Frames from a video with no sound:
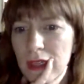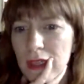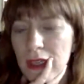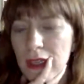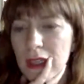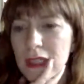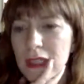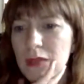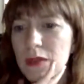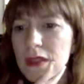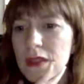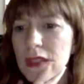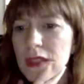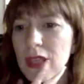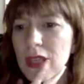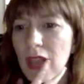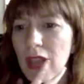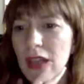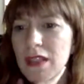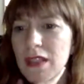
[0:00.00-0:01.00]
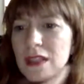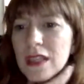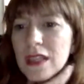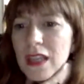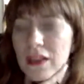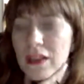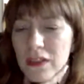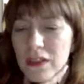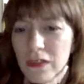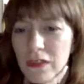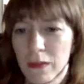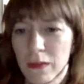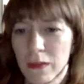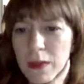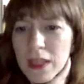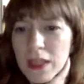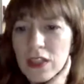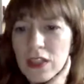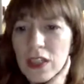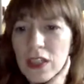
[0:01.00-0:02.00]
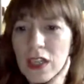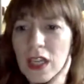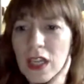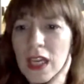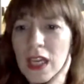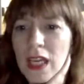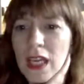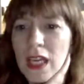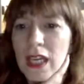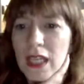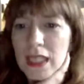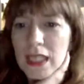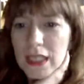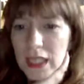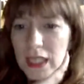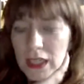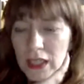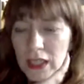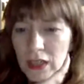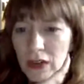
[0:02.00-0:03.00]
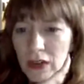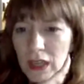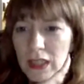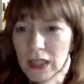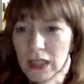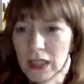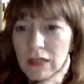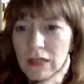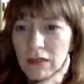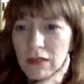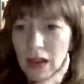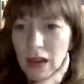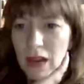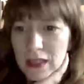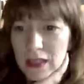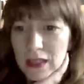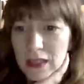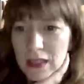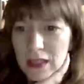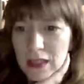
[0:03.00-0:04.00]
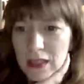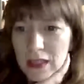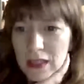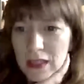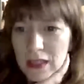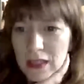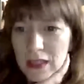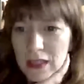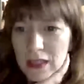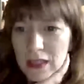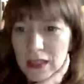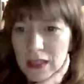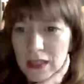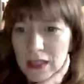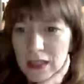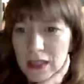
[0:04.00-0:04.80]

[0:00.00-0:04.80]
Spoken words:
Because it's The Gifts of Information, Daring Greatly, Rising Strong,